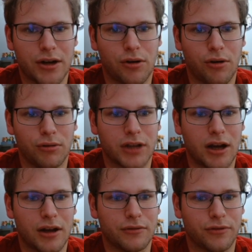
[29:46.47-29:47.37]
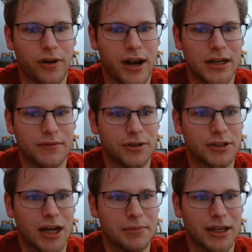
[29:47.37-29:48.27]
hold on for any of their
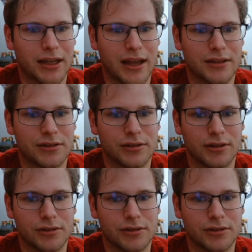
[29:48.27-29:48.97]
top deck answers.